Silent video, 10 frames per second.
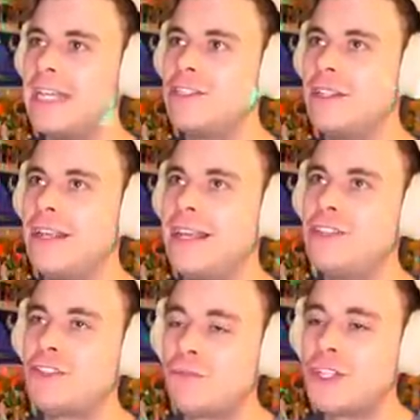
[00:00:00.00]
in
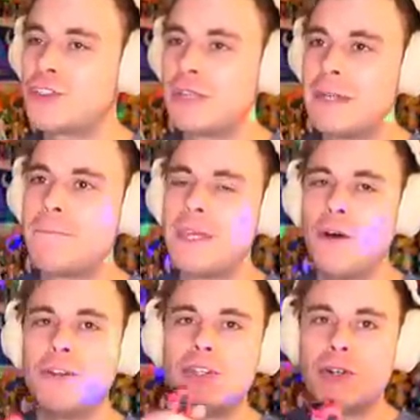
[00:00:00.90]
individually be
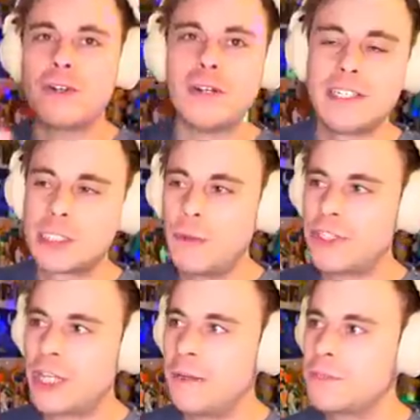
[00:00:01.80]
on your
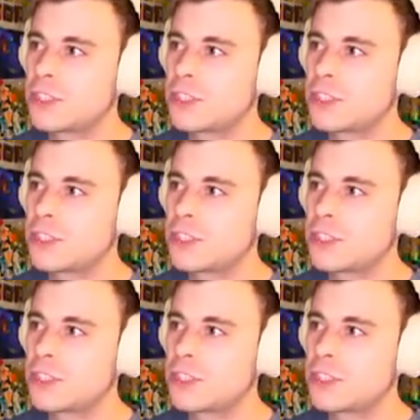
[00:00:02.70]
Switch home